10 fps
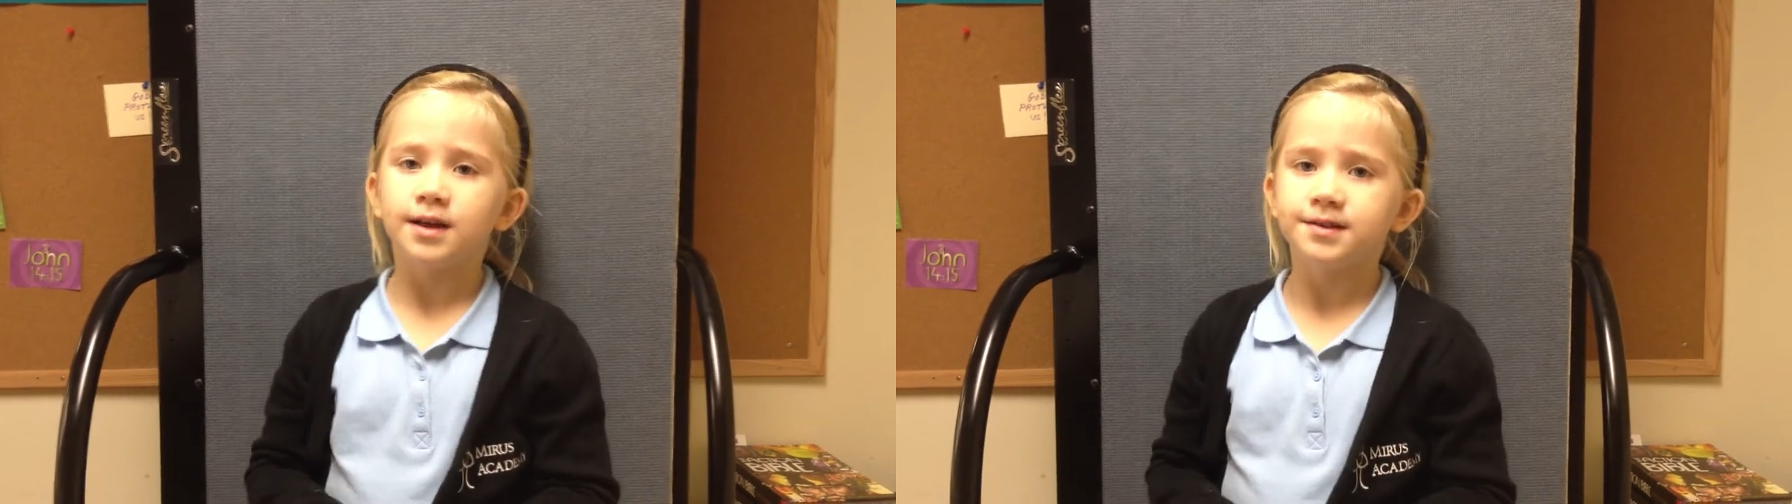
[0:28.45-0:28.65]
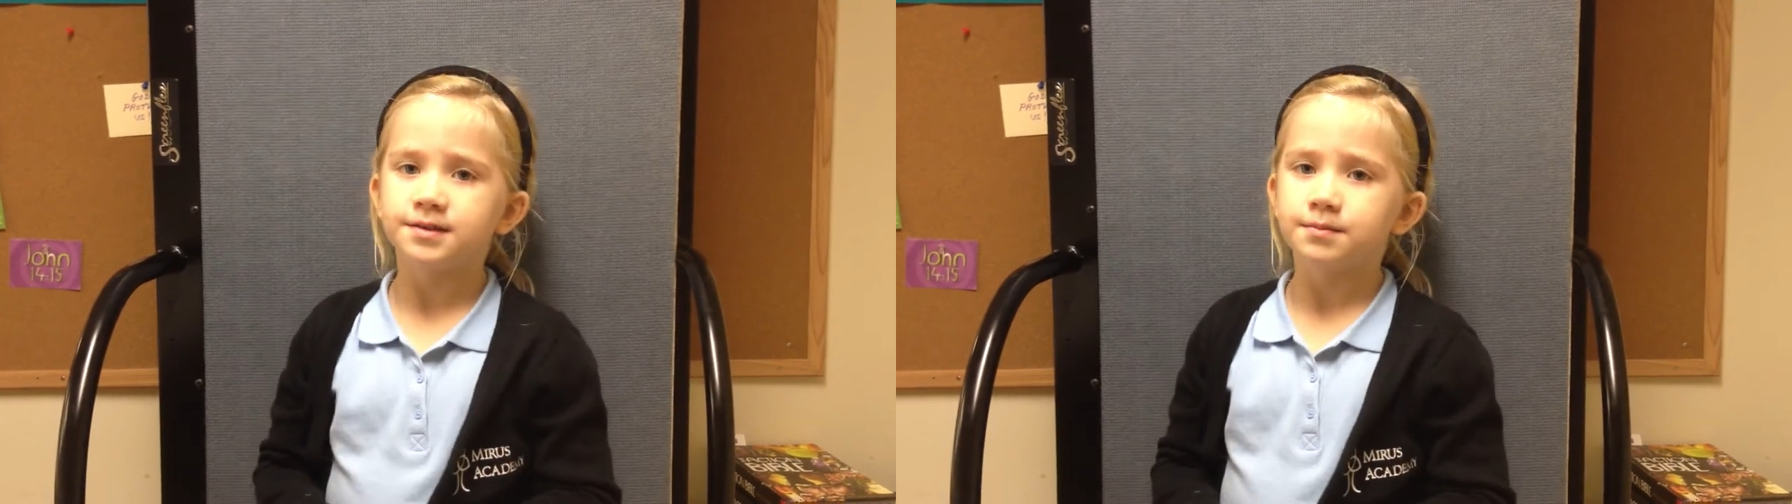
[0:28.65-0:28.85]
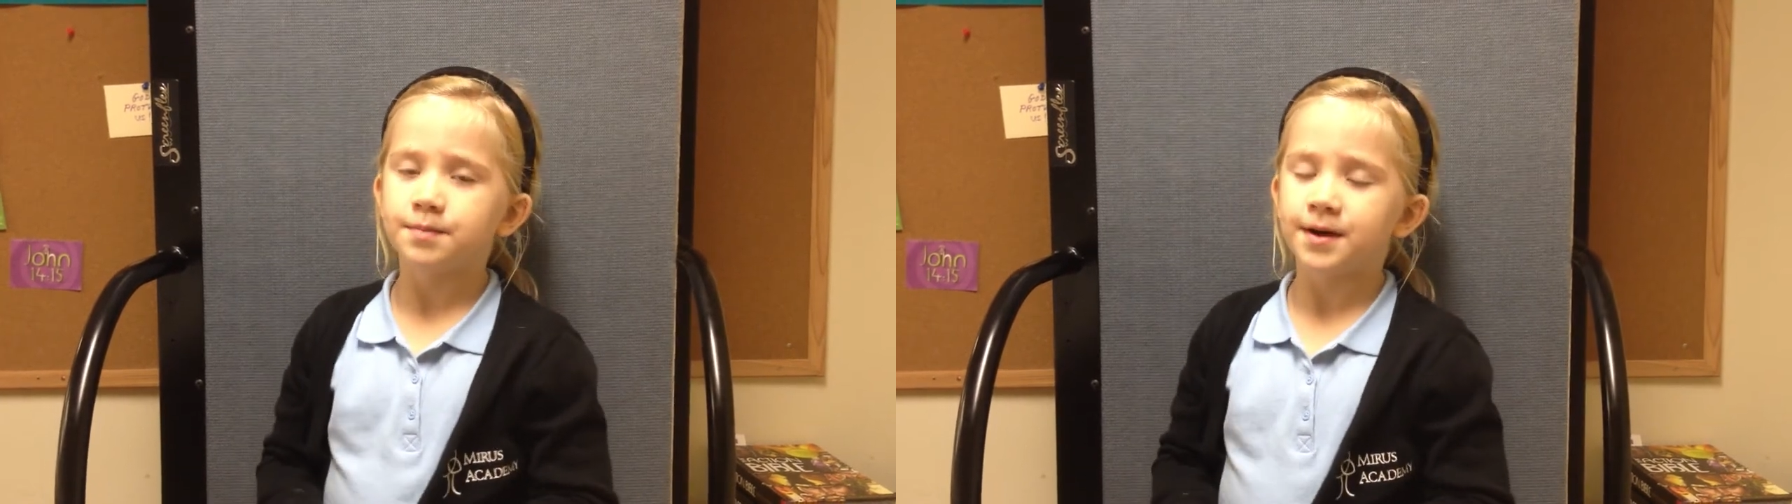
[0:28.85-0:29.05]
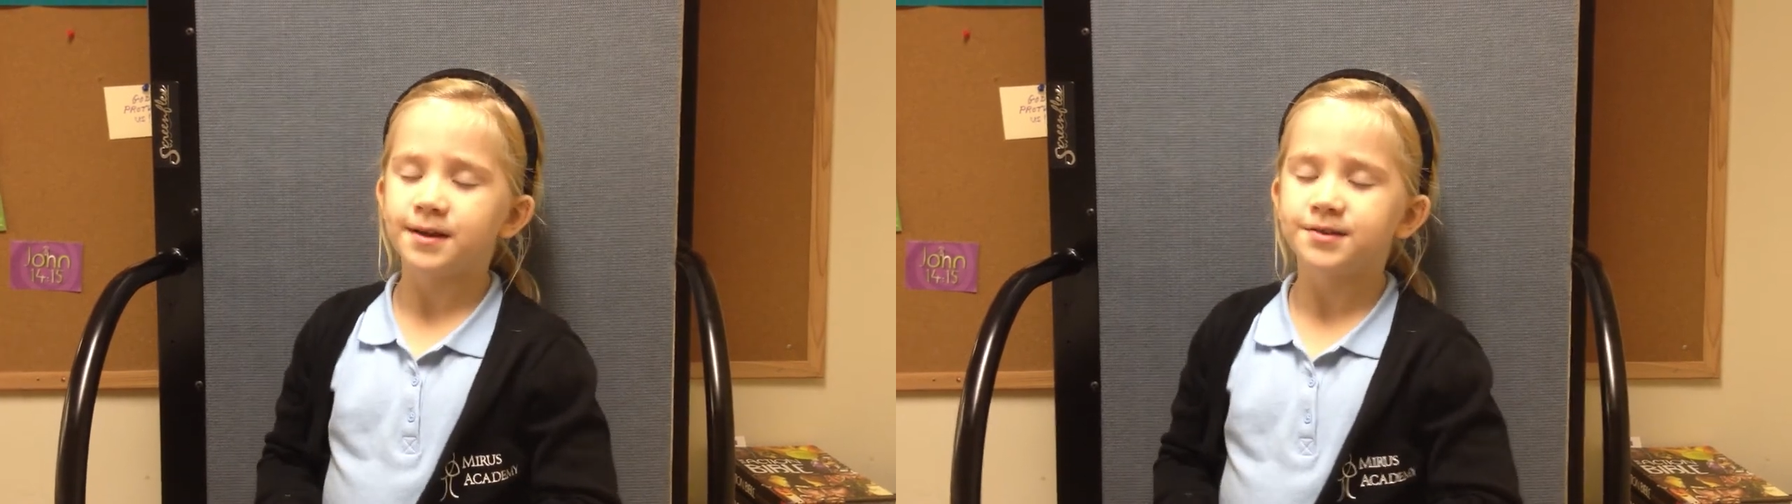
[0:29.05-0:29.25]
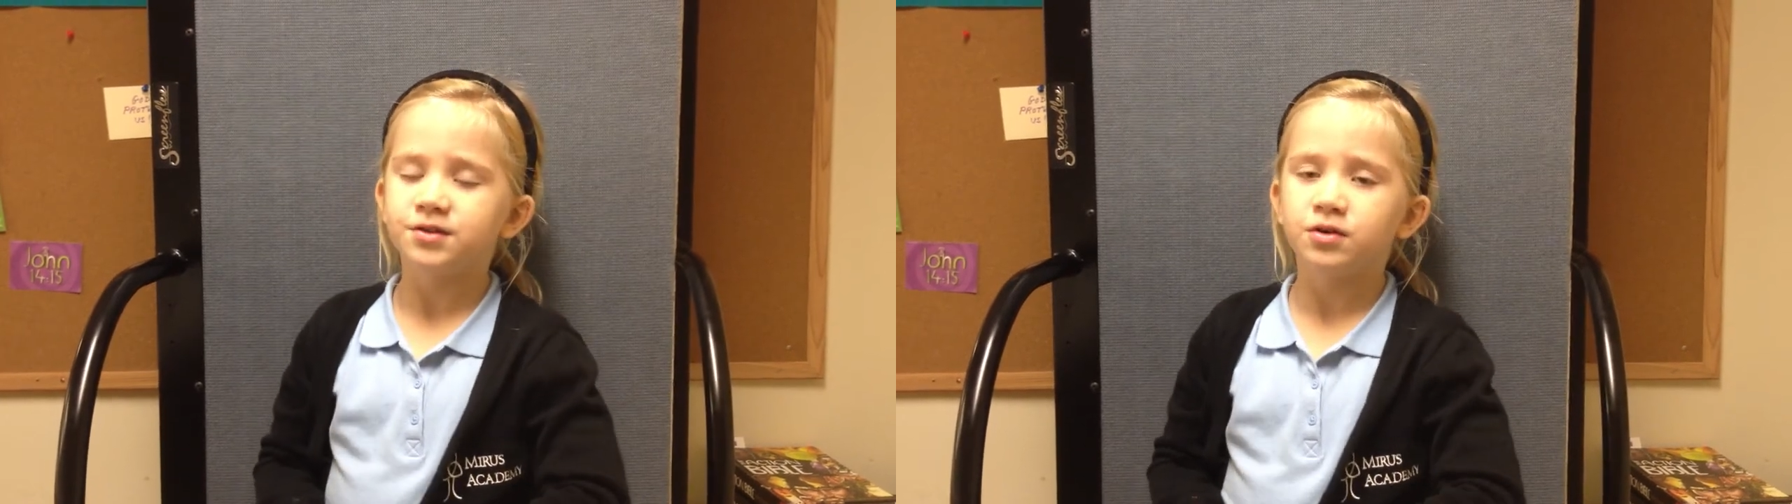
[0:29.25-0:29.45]
is but
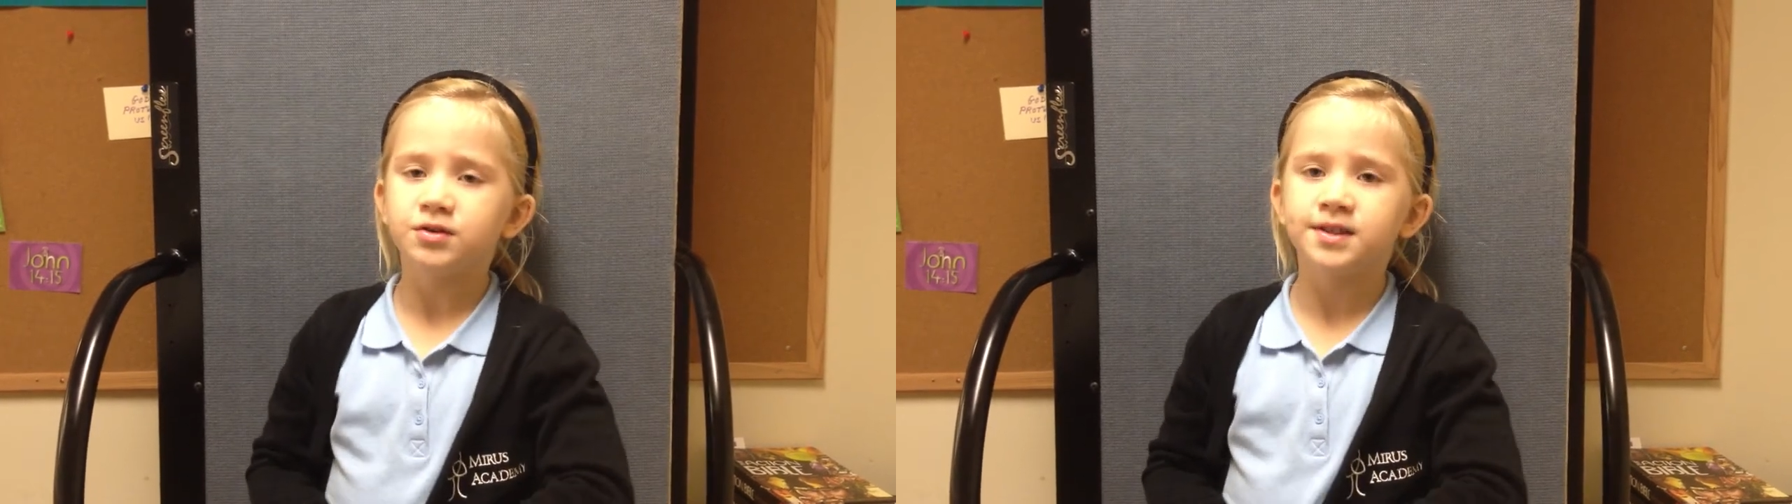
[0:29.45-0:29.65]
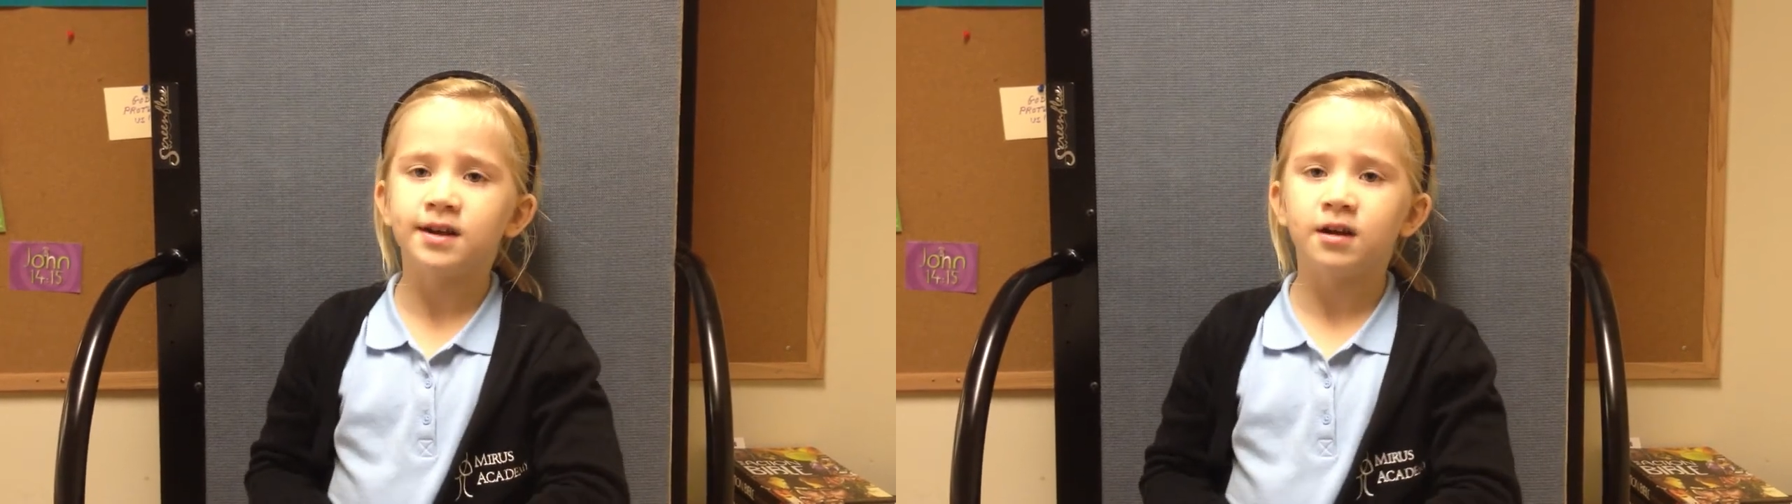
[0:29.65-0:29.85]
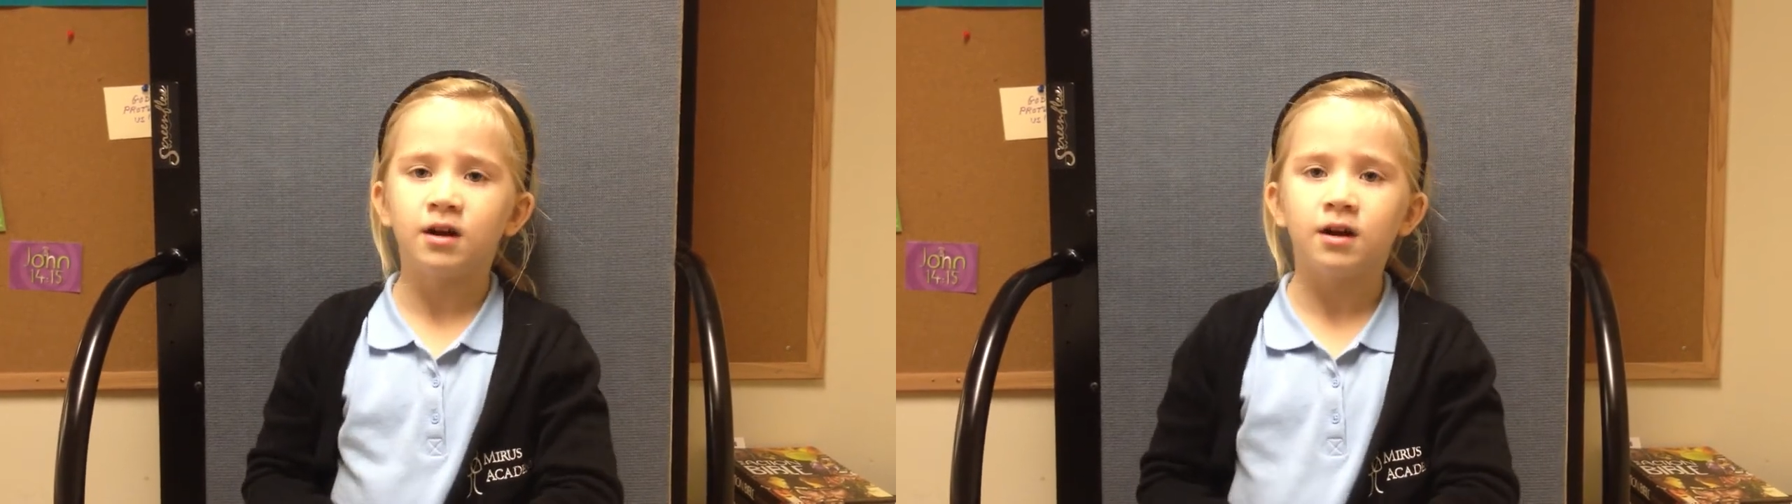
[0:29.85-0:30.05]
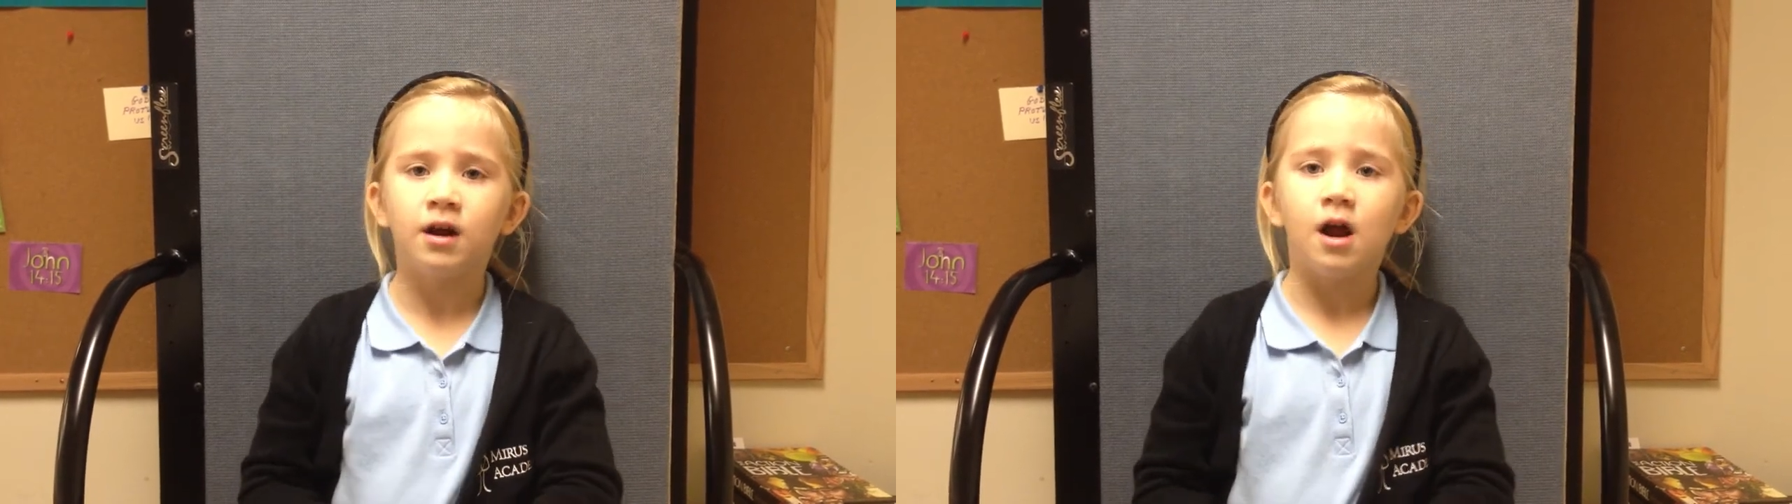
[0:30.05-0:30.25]
is no singer